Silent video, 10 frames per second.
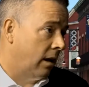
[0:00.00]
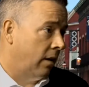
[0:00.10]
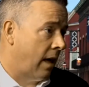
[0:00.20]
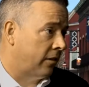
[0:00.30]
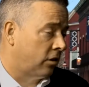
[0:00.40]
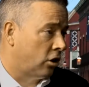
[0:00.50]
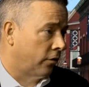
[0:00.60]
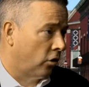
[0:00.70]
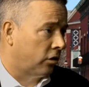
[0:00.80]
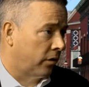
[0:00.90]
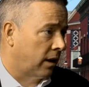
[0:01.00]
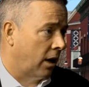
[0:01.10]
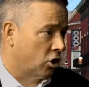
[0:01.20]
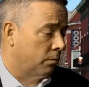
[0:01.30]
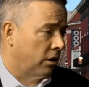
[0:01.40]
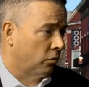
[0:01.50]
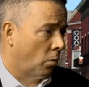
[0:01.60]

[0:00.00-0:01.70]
And that's the diversification piece we're